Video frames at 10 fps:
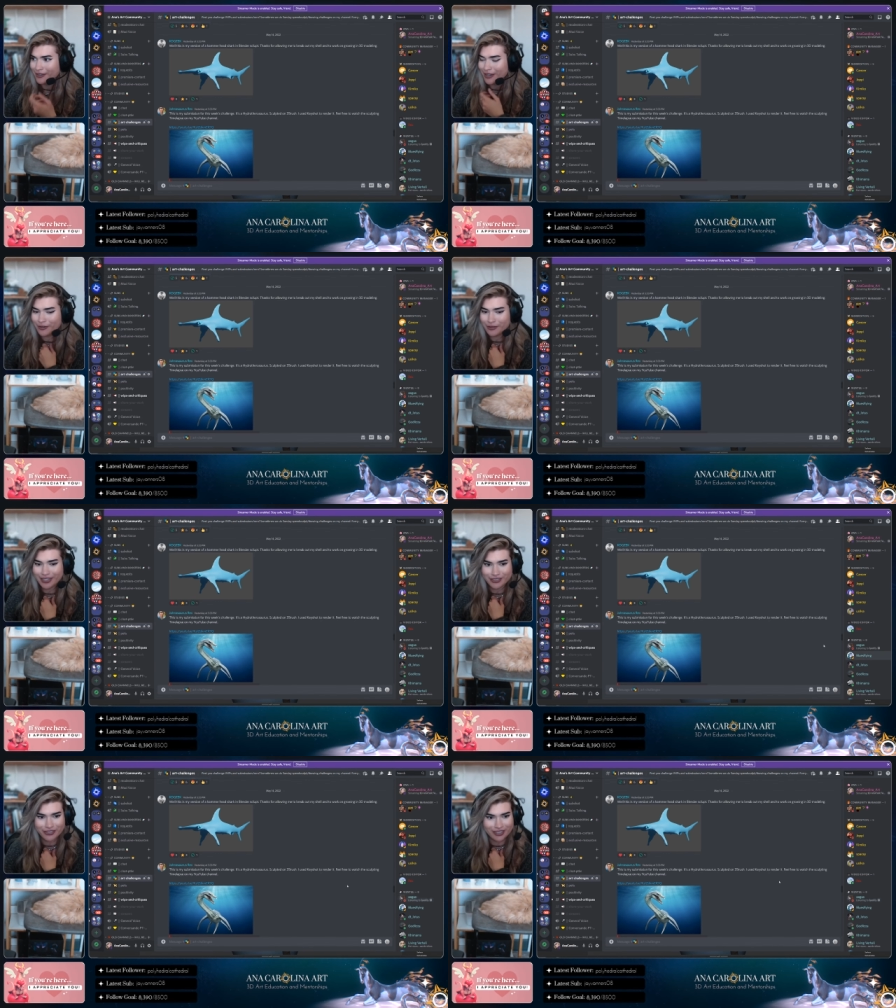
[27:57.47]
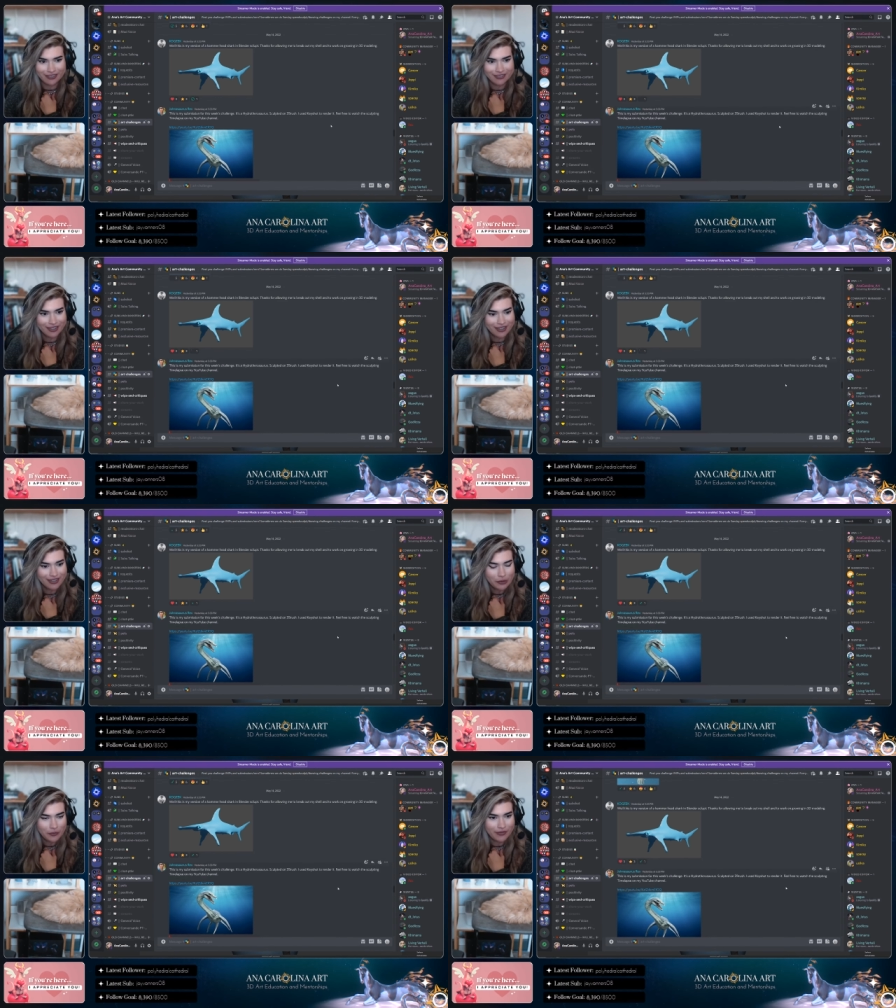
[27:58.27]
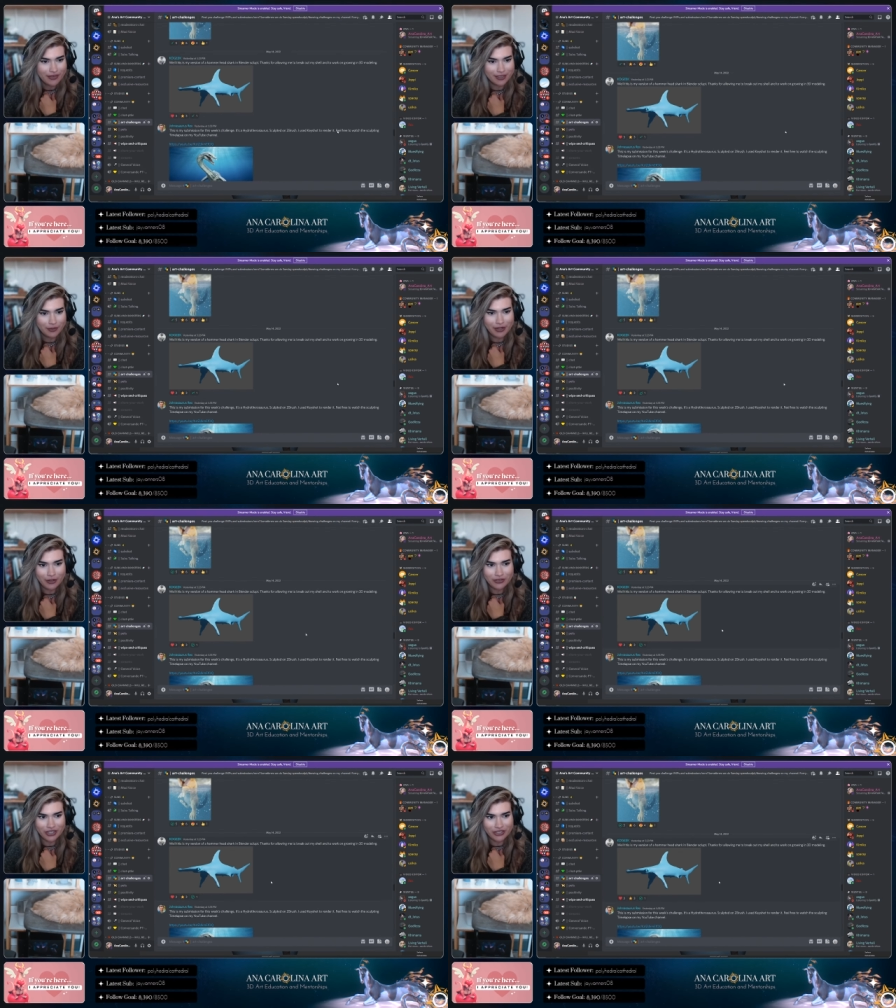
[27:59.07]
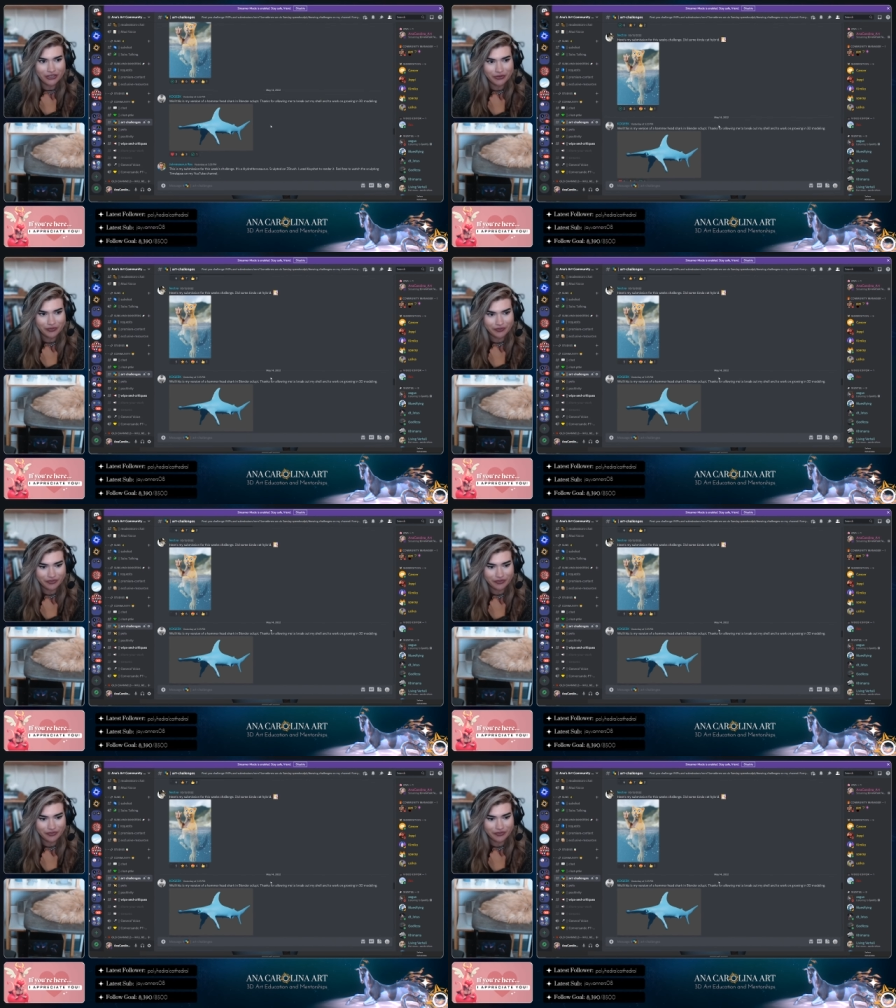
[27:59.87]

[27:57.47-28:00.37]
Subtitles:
I don't like judging. Somebody else judge.